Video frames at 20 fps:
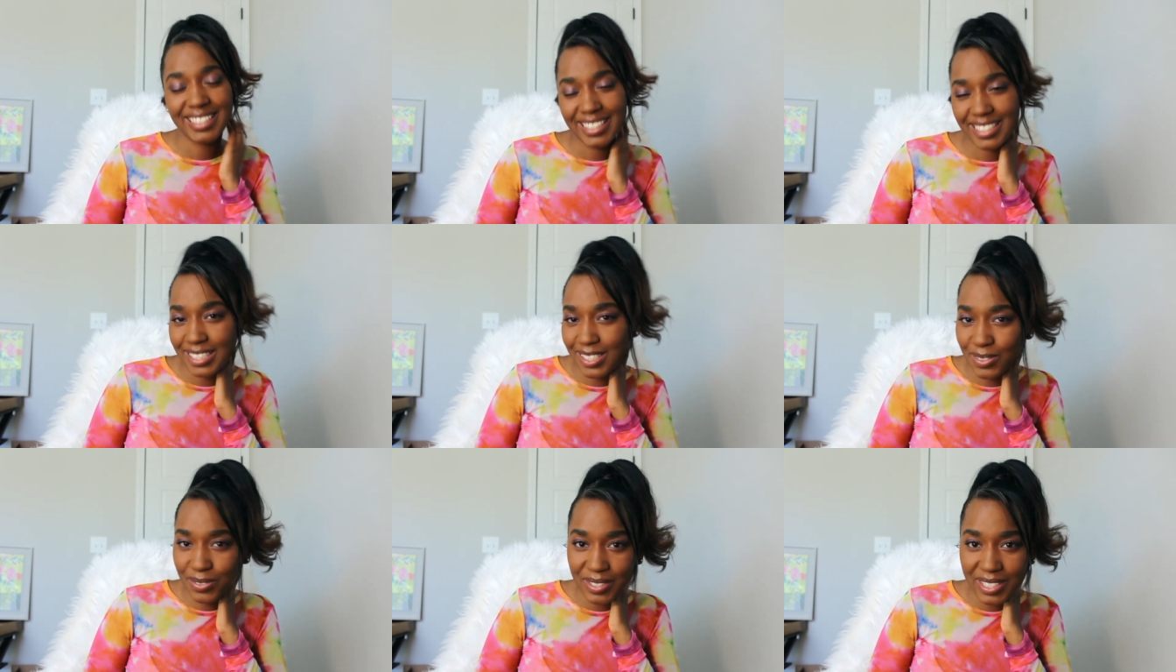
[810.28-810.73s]

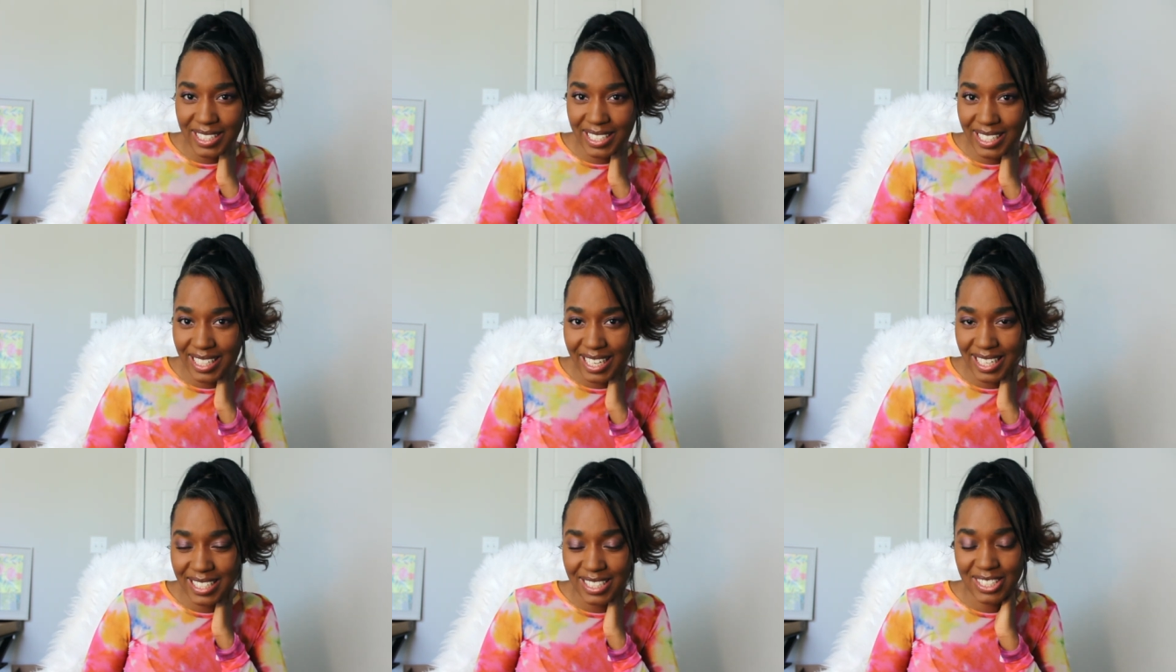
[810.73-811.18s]
it's
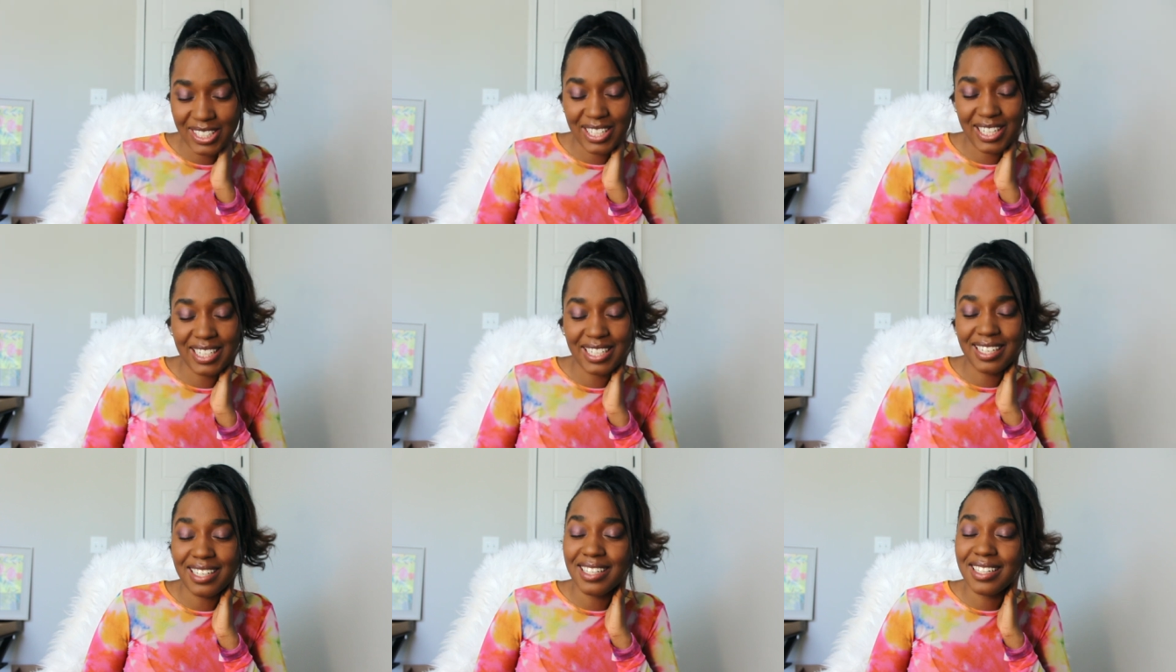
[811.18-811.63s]
really nice
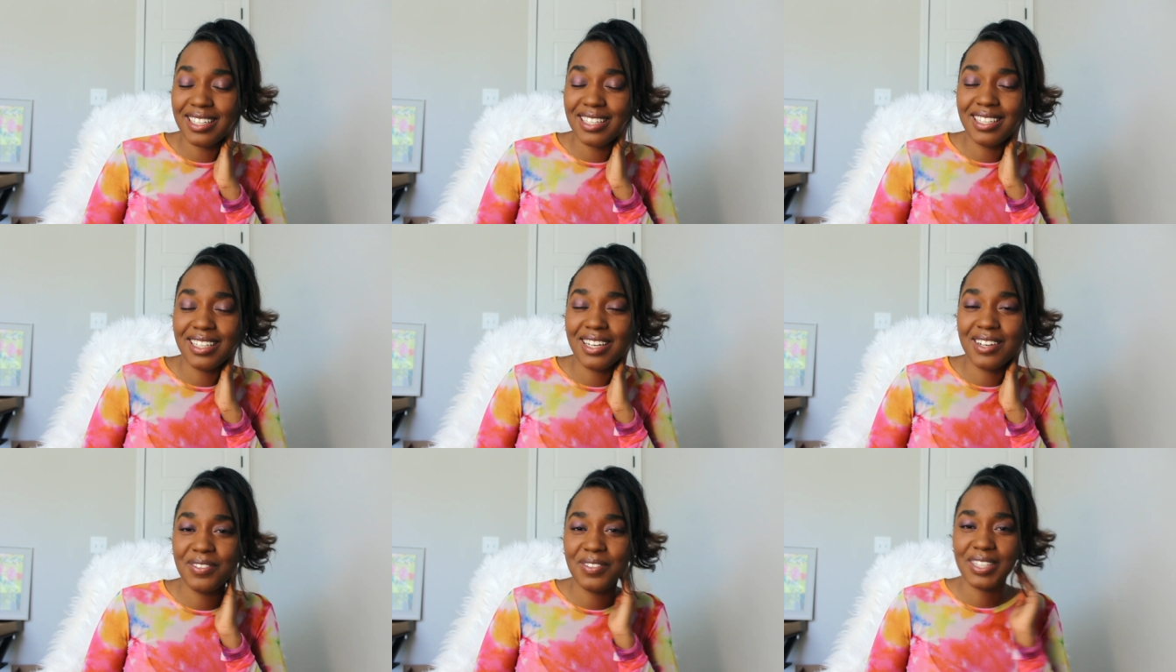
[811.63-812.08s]
y'all y'all
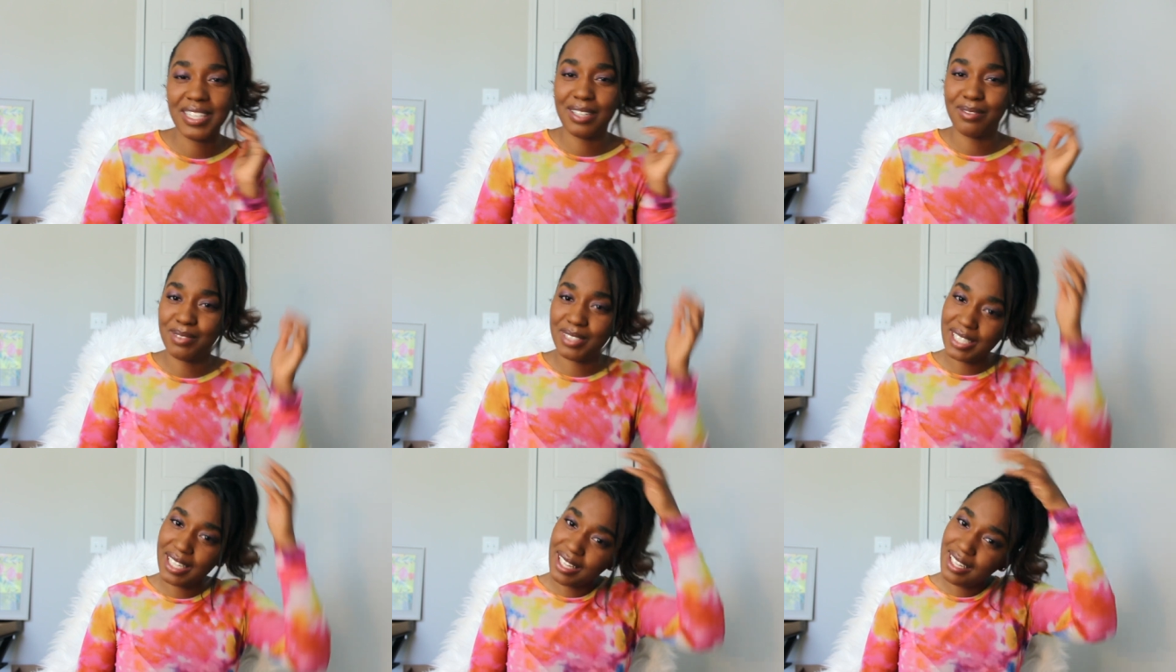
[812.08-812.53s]
gonna love it
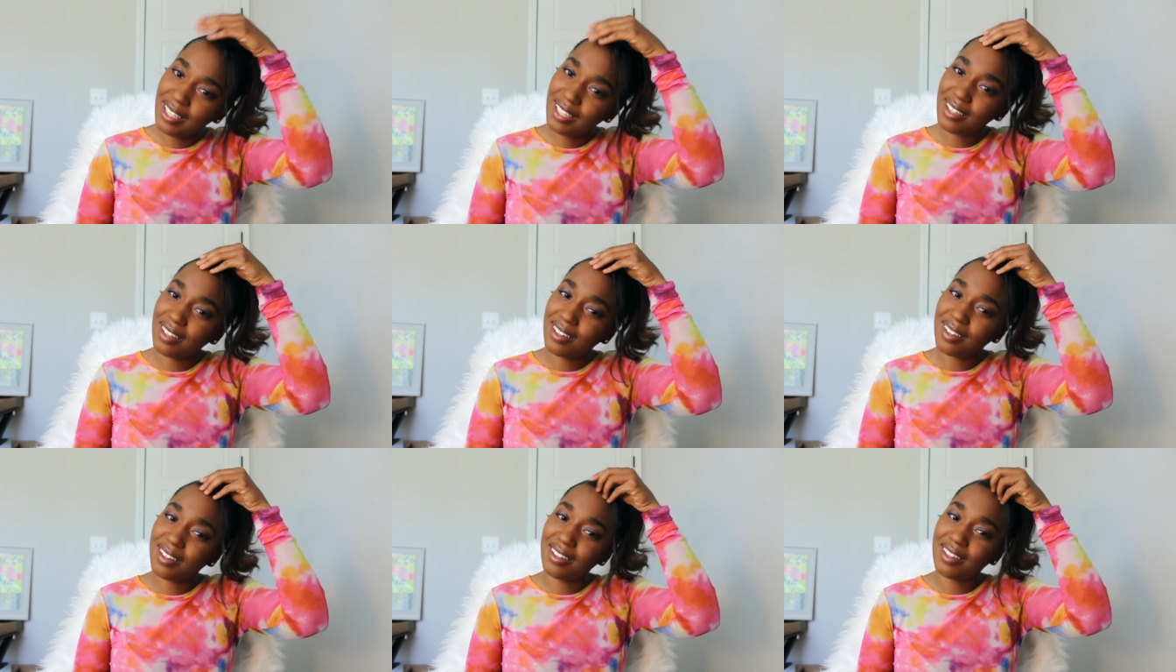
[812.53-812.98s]
i'm
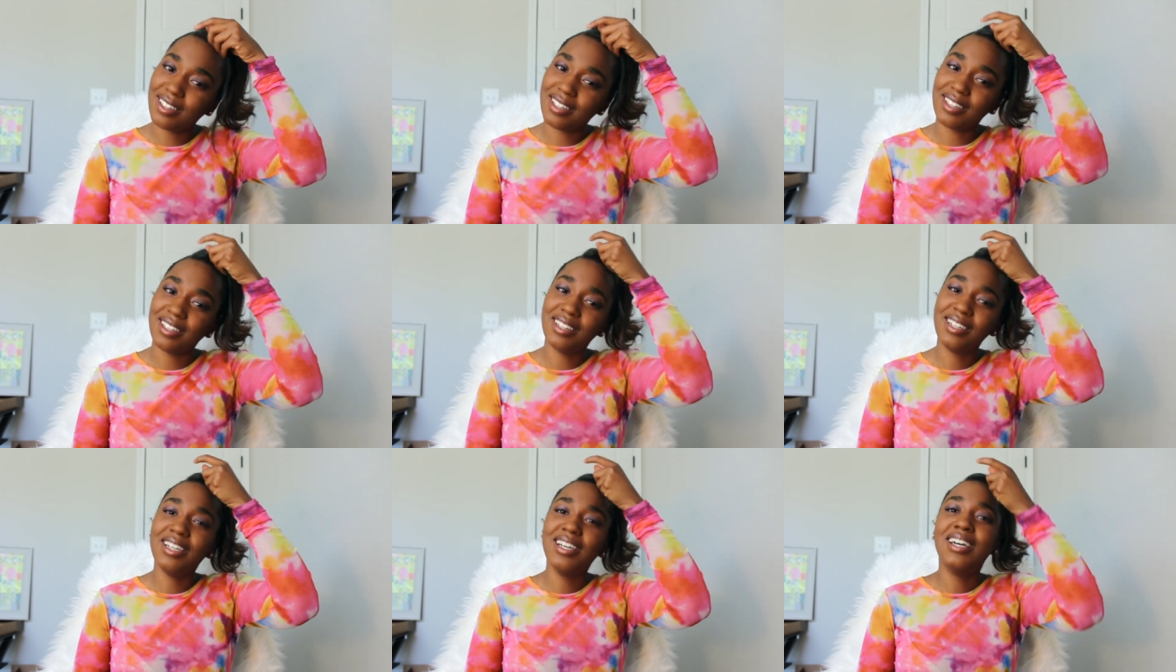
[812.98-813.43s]
telling
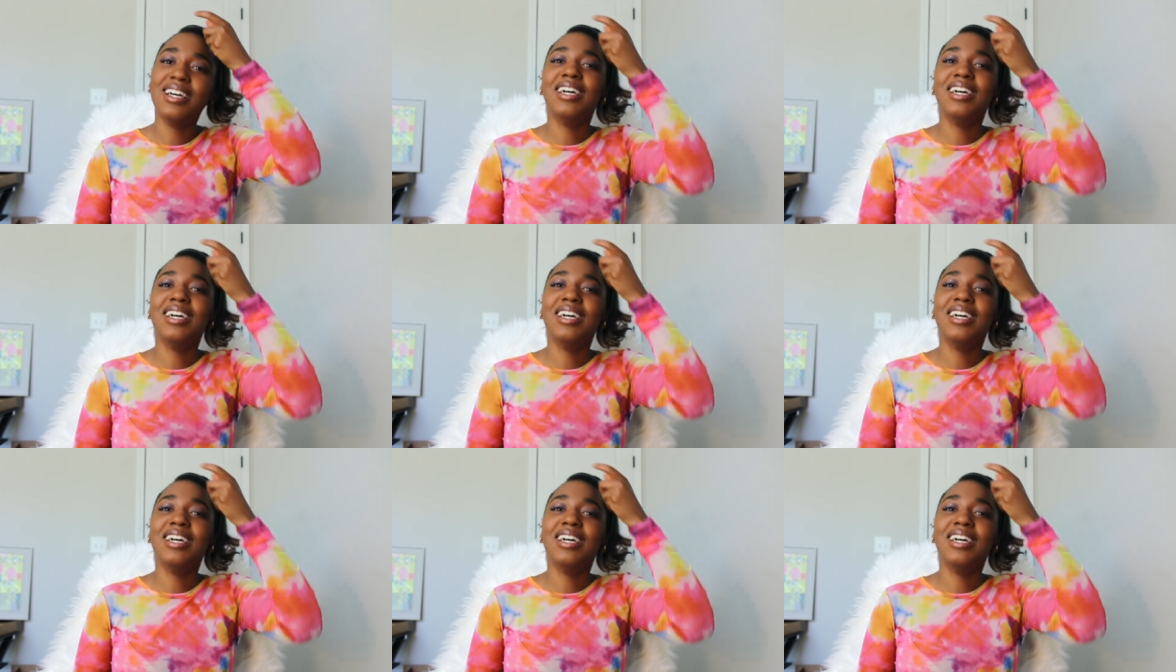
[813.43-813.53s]
y'all